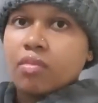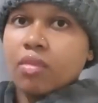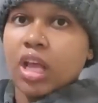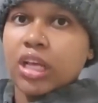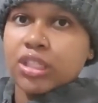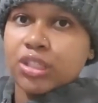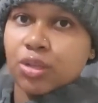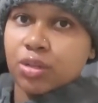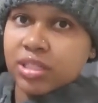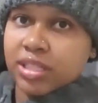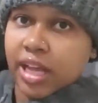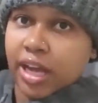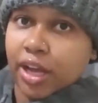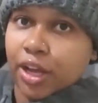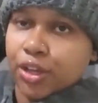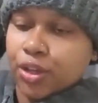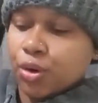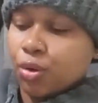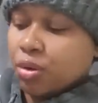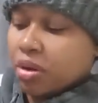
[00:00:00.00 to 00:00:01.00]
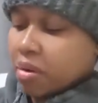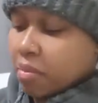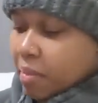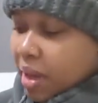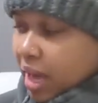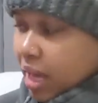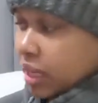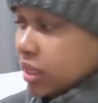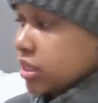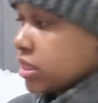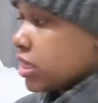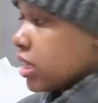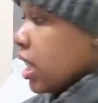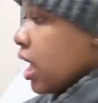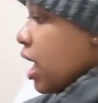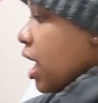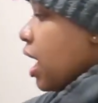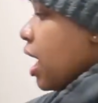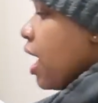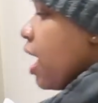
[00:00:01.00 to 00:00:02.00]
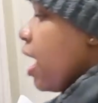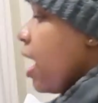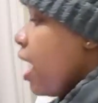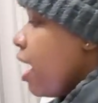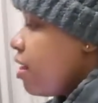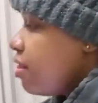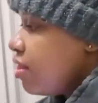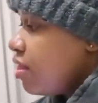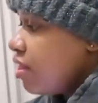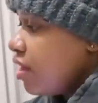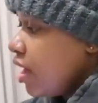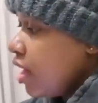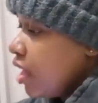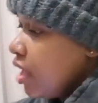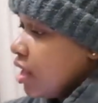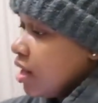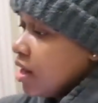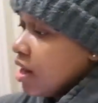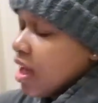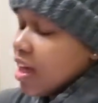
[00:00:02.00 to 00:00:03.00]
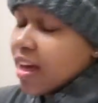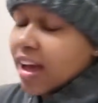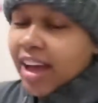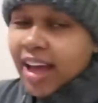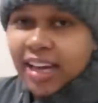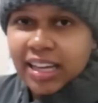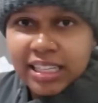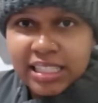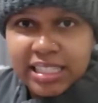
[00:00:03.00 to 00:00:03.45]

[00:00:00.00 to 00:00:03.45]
so it's like a yoga mat. And then guys,